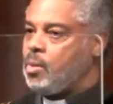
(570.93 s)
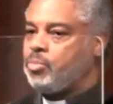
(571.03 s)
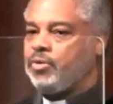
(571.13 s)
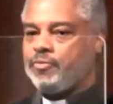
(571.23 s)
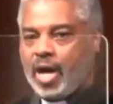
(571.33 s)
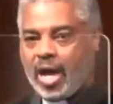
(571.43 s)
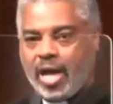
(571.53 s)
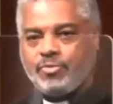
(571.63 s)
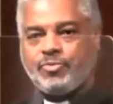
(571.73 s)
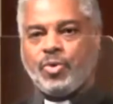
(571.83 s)

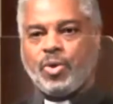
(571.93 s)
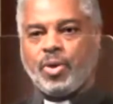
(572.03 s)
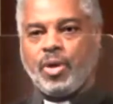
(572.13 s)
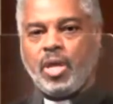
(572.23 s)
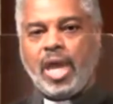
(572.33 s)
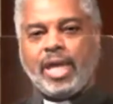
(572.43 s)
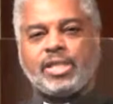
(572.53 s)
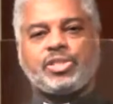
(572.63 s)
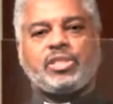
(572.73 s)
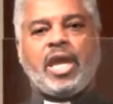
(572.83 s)
provide for,
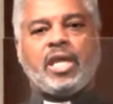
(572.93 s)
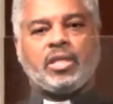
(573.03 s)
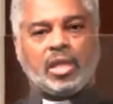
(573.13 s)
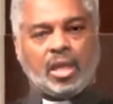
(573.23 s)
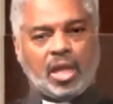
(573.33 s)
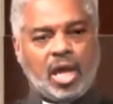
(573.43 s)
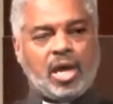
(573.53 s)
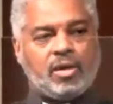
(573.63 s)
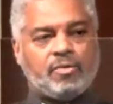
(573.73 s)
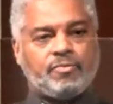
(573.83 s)
extend
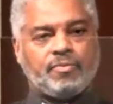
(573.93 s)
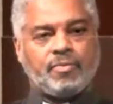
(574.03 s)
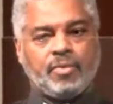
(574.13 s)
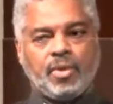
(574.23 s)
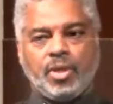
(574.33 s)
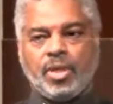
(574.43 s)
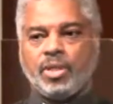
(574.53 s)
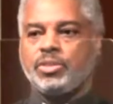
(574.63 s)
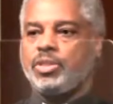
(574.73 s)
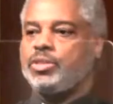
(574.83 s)
love
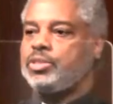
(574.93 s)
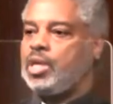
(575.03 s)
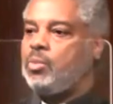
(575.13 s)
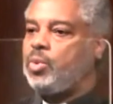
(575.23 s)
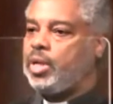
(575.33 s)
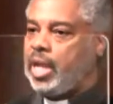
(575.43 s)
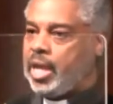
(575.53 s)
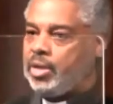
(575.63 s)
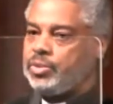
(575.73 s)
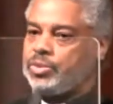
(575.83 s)
to someone
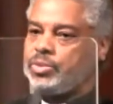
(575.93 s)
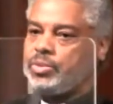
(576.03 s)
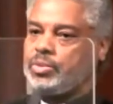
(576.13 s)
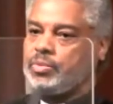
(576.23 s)
else.